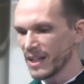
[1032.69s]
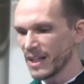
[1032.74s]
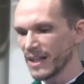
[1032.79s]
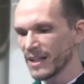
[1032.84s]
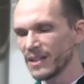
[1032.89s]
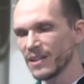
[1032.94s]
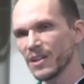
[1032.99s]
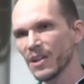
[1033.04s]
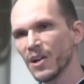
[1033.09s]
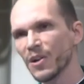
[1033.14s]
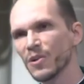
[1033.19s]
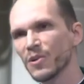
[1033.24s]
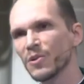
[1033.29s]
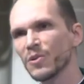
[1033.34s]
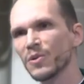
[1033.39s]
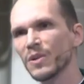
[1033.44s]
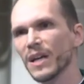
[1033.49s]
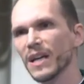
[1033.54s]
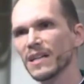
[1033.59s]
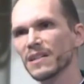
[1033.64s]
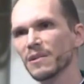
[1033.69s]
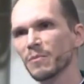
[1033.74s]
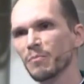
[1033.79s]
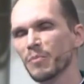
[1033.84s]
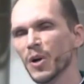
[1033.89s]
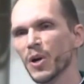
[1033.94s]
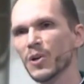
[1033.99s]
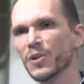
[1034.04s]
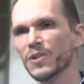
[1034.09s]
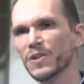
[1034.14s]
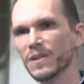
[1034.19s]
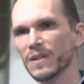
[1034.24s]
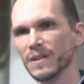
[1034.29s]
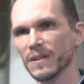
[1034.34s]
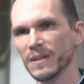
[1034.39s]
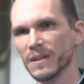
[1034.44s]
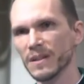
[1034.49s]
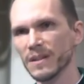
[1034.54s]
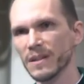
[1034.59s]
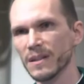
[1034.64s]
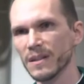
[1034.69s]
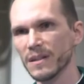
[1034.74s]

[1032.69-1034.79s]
and known as a person